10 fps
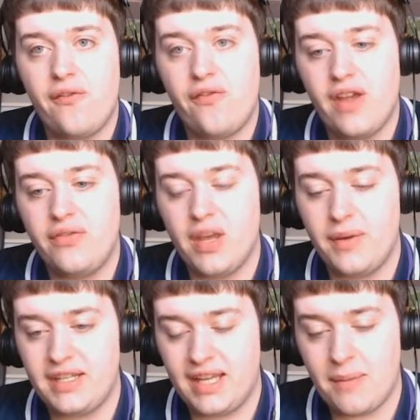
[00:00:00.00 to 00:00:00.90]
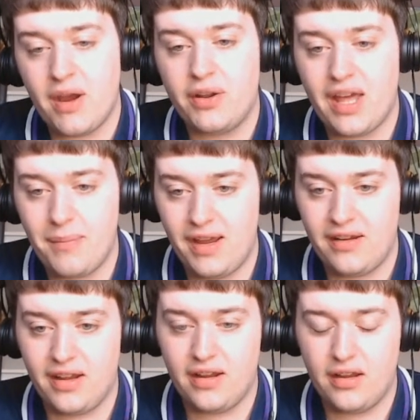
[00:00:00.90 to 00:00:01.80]
If if they went came out of that
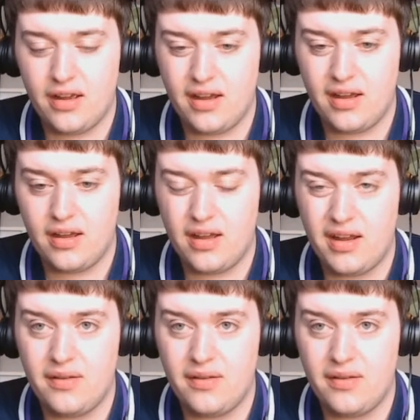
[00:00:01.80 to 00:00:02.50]
meeting uh,